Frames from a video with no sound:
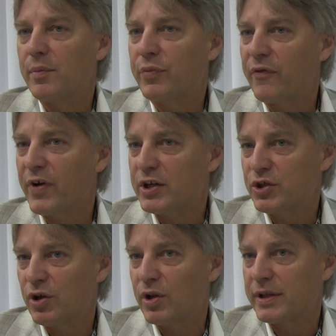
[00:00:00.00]

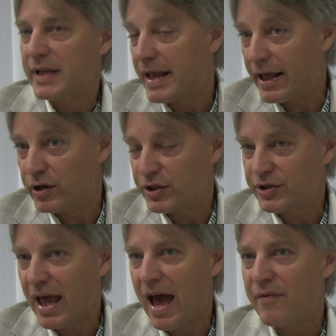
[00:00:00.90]
professional and energy
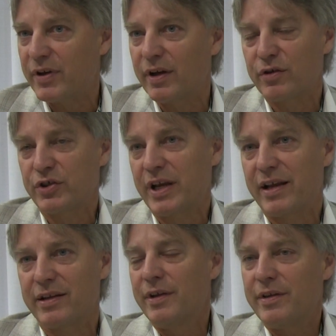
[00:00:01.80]
savvy,
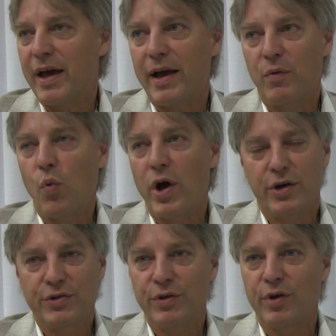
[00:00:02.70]
understand that 1
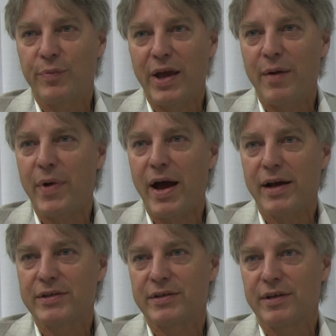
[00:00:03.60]
or 2 year
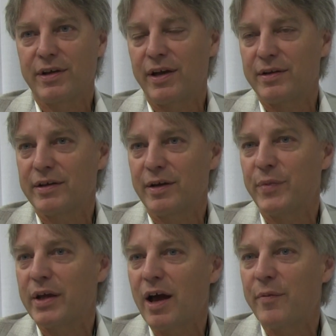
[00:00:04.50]
paybacks
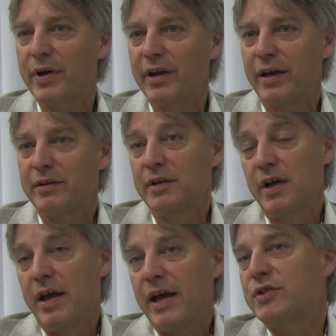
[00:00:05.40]
can be coming,
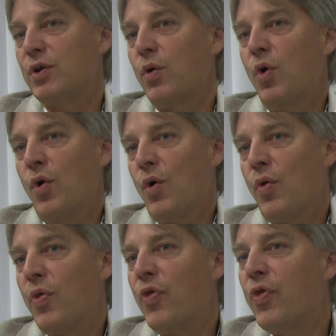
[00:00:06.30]
and so
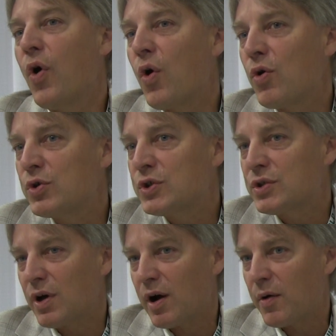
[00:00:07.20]

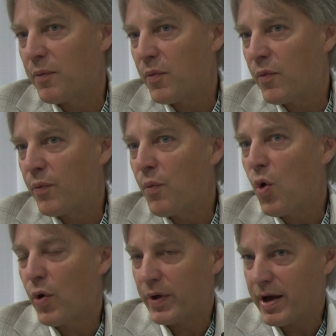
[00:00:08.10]
those are
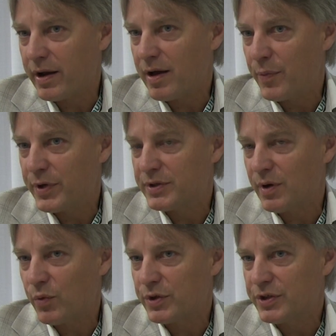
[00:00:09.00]
more the kind of companies
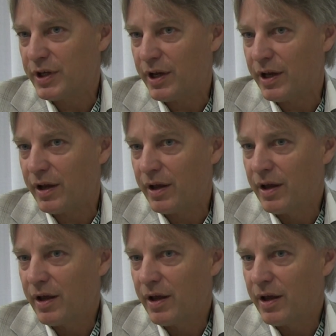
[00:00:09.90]
that we're seeing